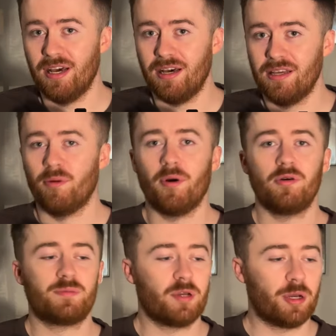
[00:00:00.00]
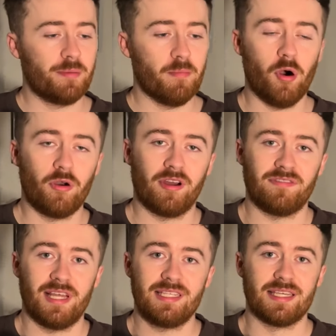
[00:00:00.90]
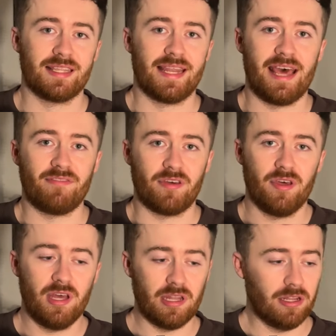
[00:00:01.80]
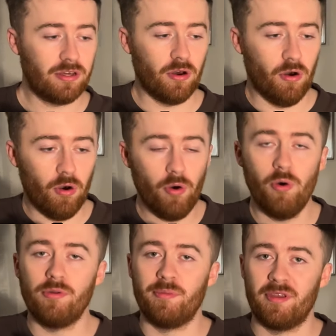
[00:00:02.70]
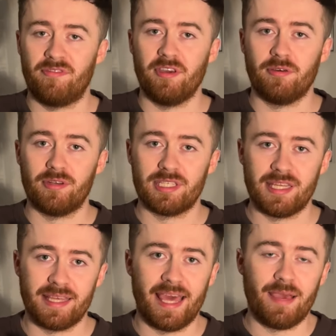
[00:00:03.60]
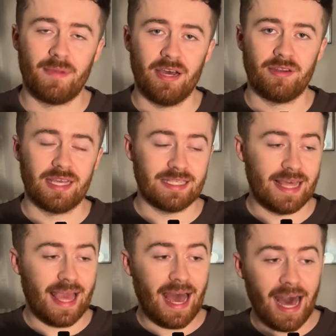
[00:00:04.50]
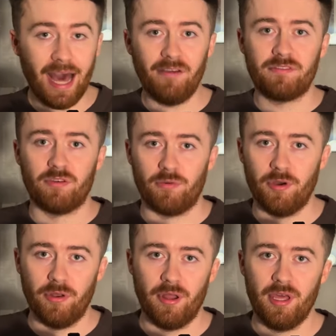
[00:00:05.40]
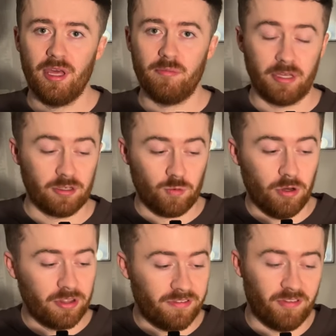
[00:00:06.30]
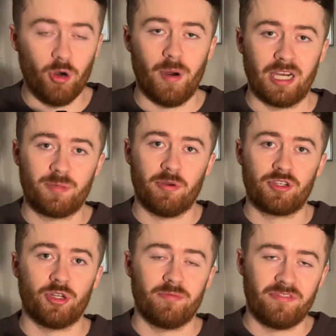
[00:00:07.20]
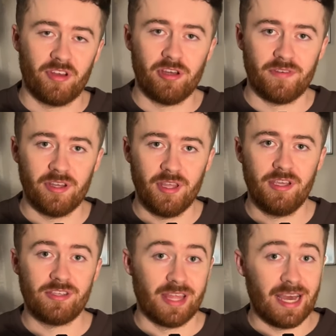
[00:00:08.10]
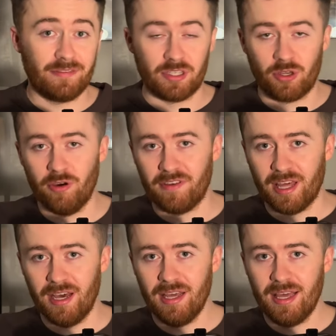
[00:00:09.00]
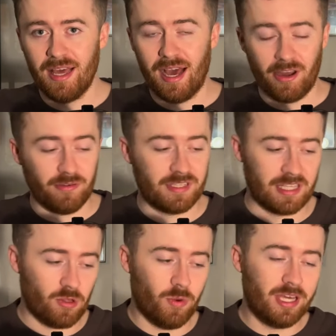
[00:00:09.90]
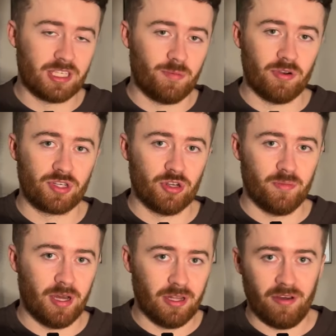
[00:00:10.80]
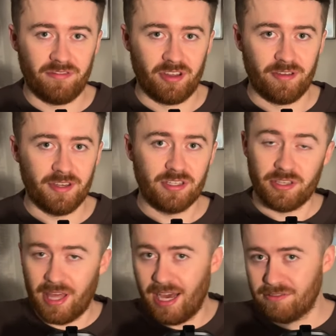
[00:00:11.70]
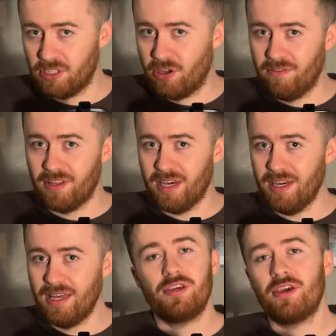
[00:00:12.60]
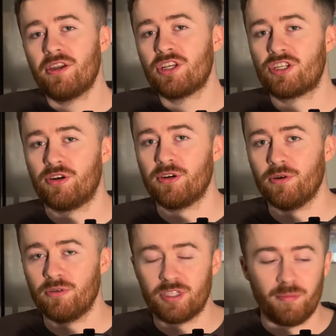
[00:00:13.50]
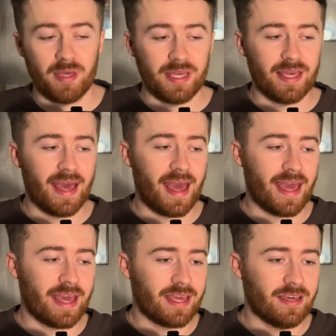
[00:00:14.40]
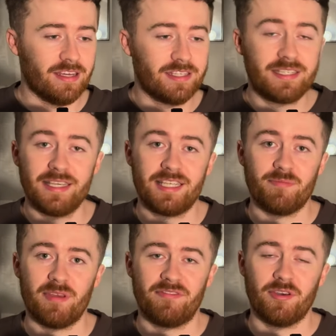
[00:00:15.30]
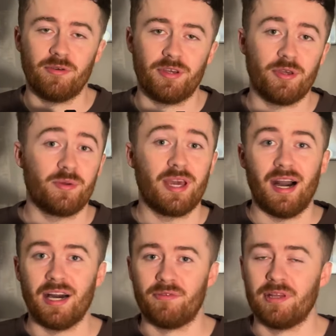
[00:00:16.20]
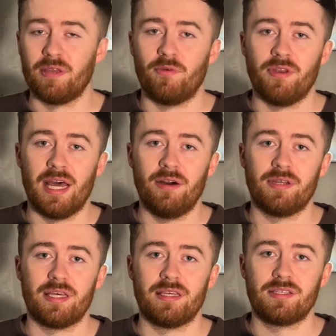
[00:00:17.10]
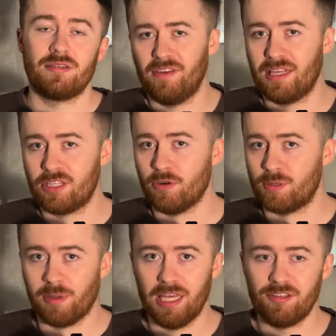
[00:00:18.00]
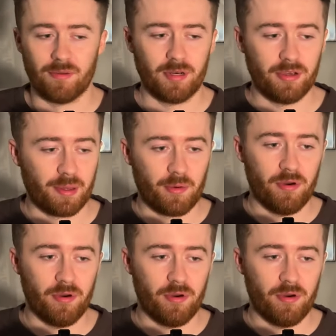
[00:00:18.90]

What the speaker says: art. Football is becoming more athletic than ever. Look at all the midfielders in the game nowadays. They have to run because one, the fullback's pushing up further, so they have to cover that. And obviously the wingers are pushing up a lot further, so they have to cover that. You're going to struggle to be a sitting midfielder who can't really run nowadays. I think there's always place for them, don't get me